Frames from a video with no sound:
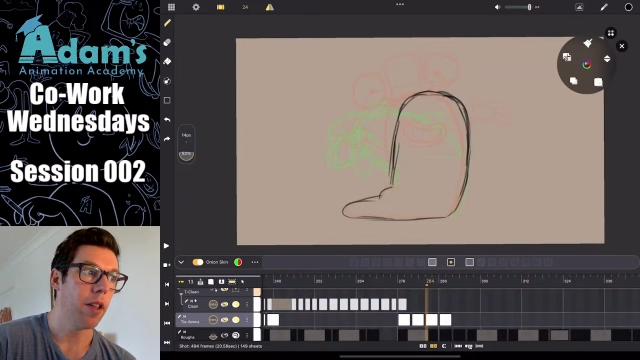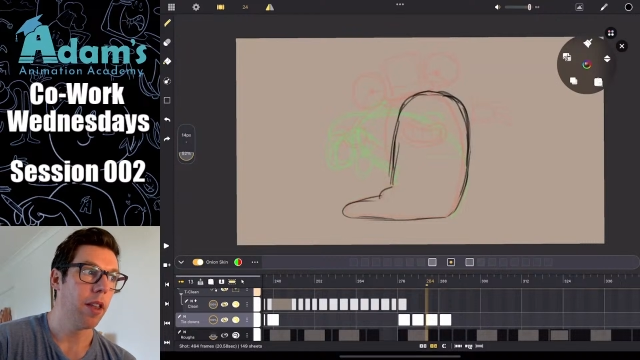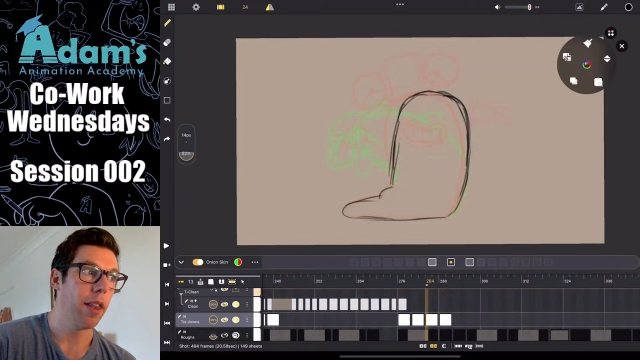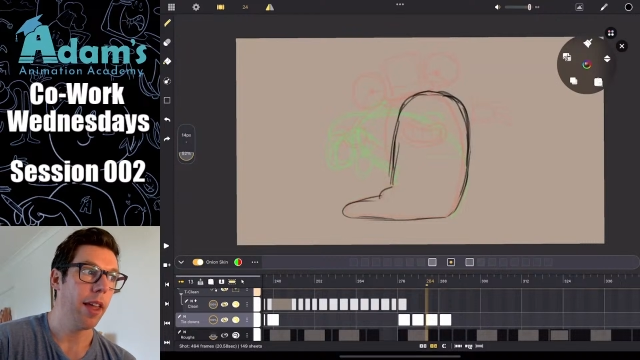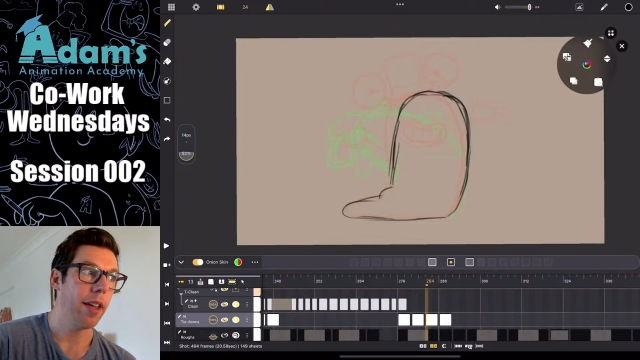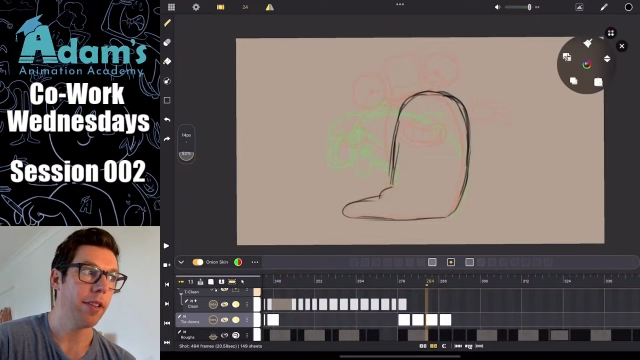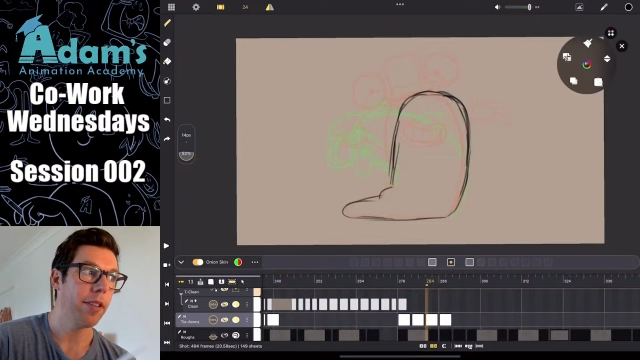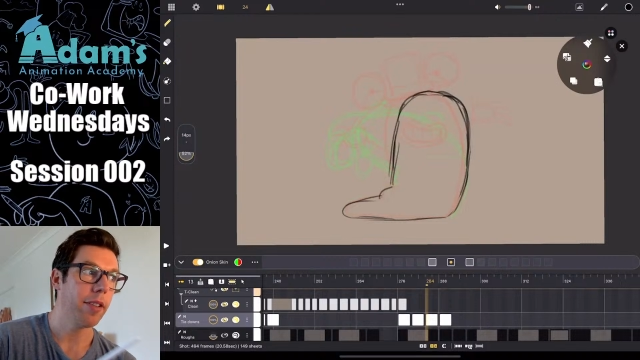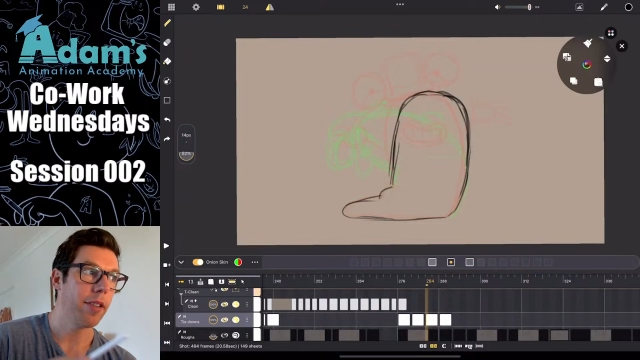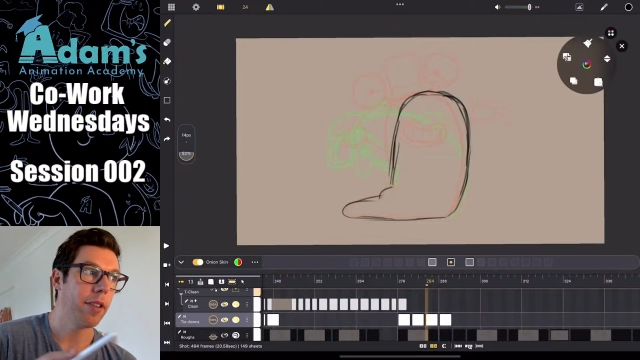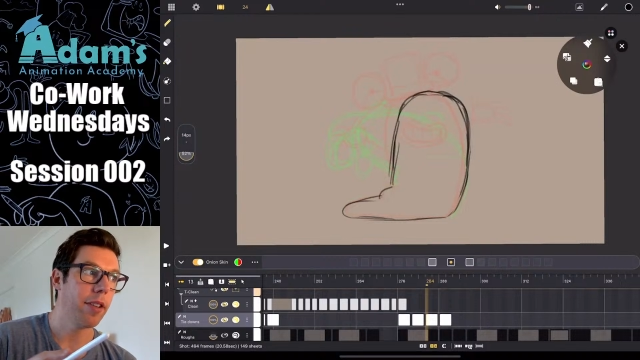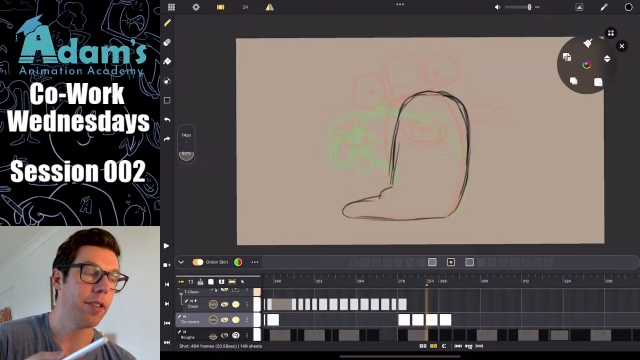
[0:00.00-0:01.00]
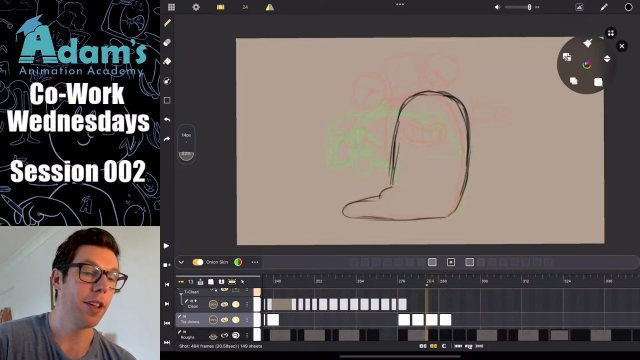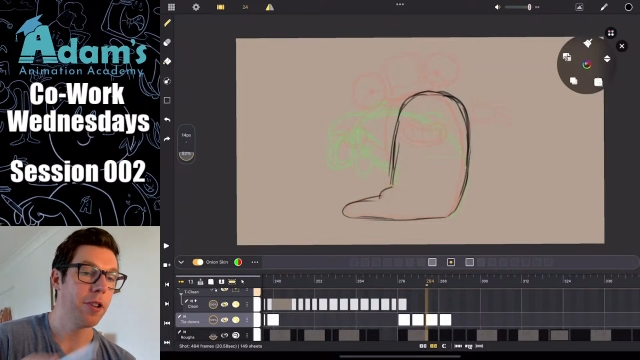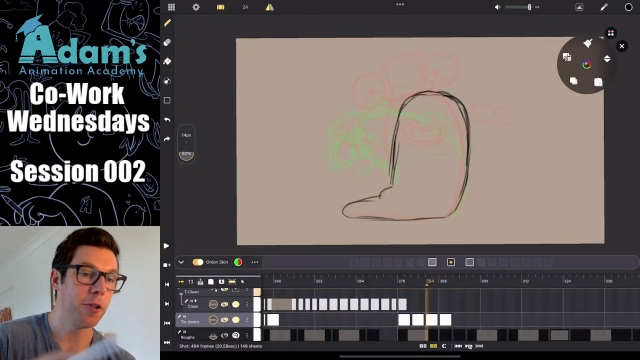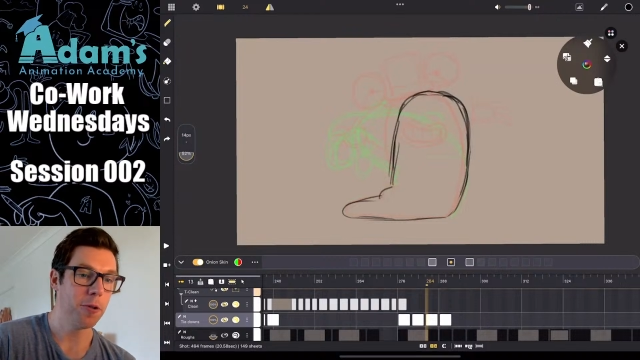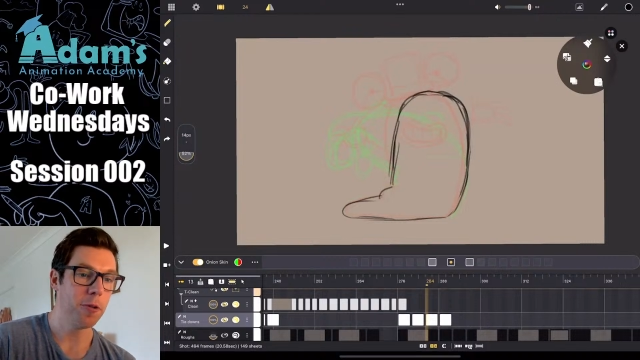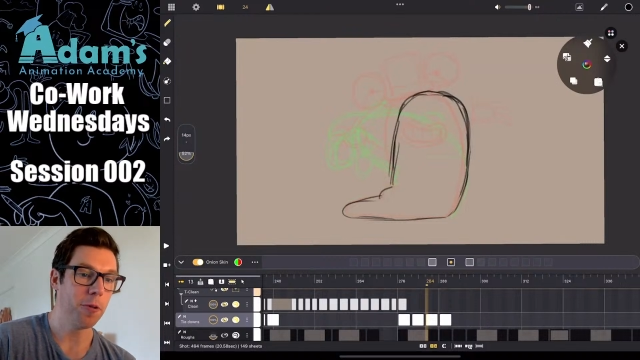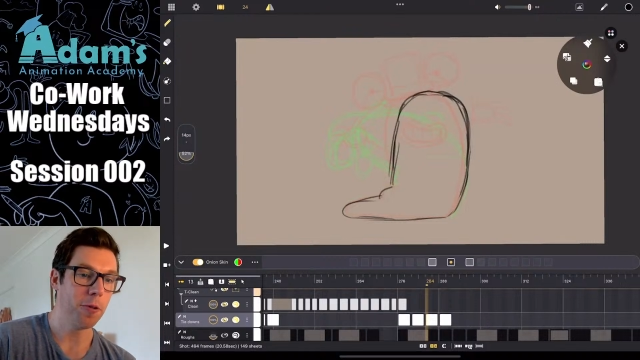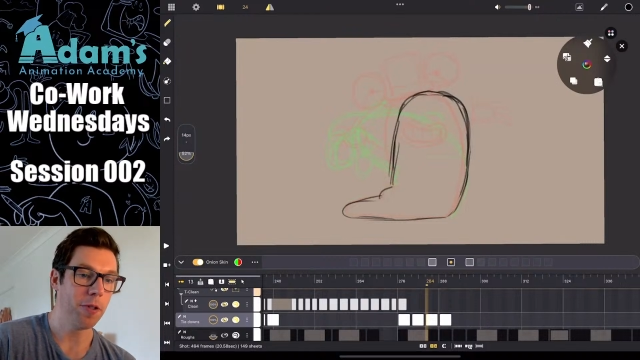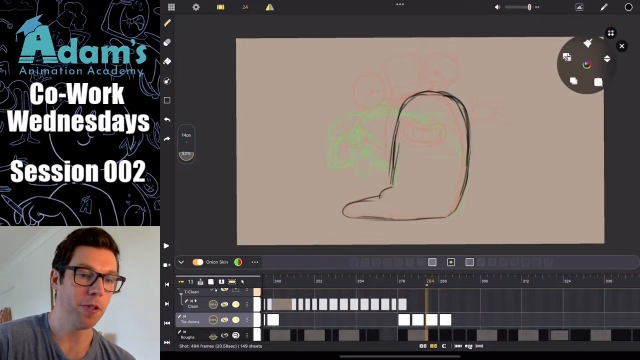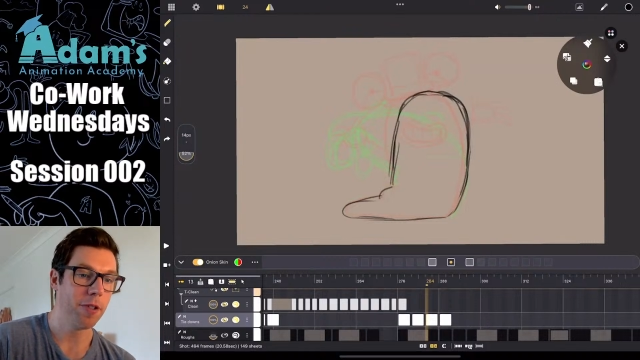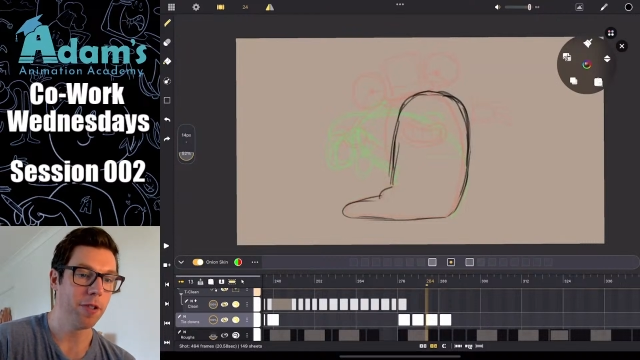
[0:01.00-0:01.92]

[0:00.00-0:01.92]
less digital,